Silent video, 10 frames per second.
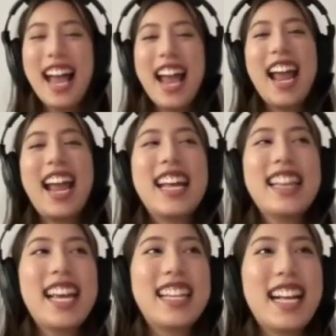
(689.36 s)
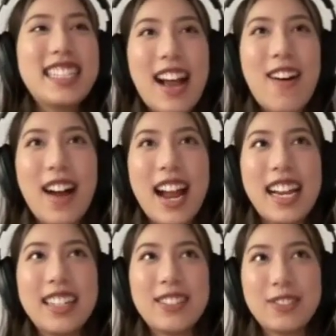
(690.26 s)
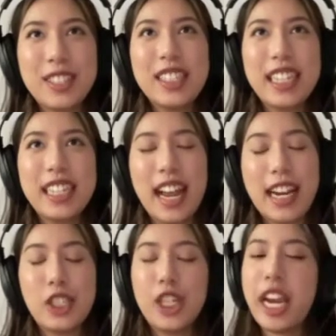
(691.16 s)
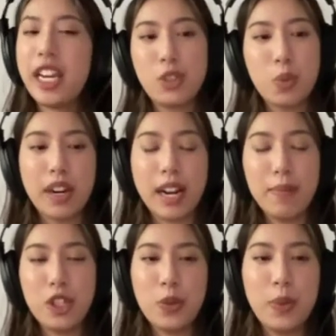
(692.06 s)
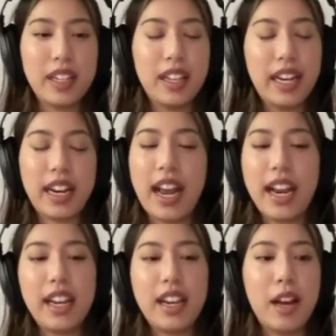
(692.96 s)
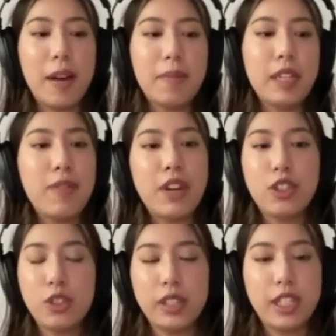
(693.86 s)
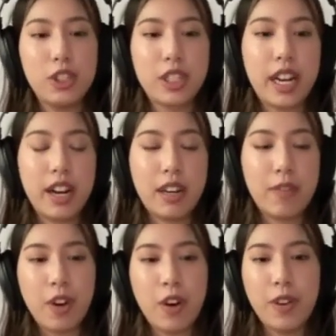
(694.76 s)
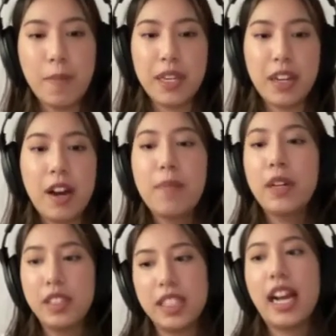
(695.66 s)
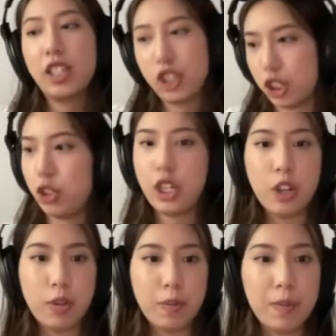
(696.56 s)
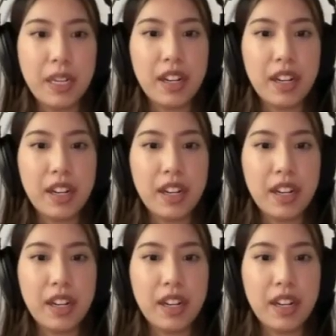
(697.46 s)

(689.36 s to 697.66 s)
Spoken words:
And then that's how I really like change what I'm doing. Like I eventually just kind of evolve and become a design studio because